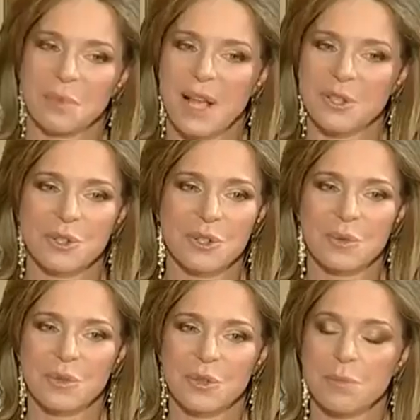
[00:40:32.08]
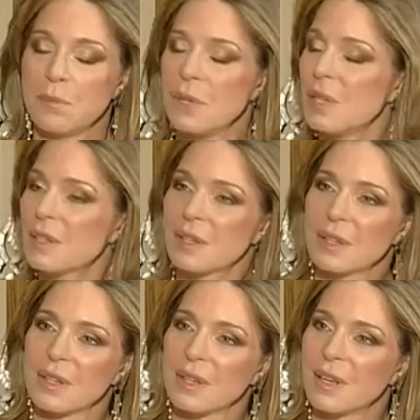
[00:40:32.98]
blessed to meet
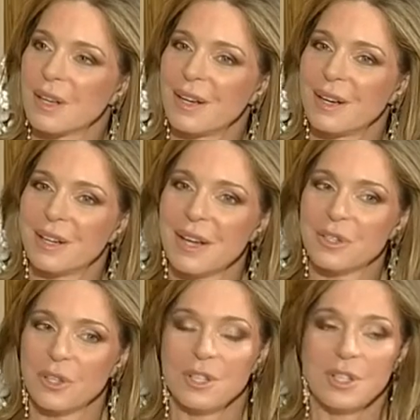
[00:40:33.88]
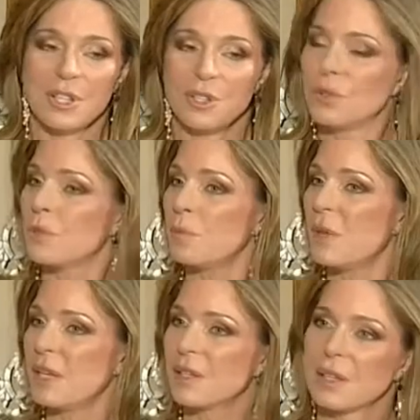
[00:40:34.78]
and to continue to
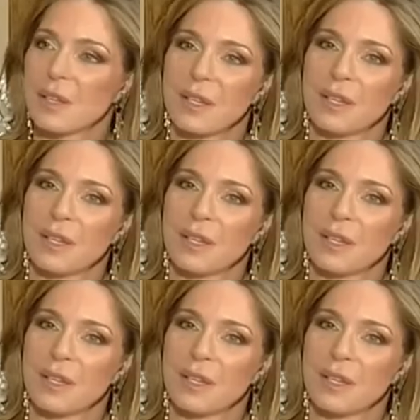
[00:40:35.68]
meet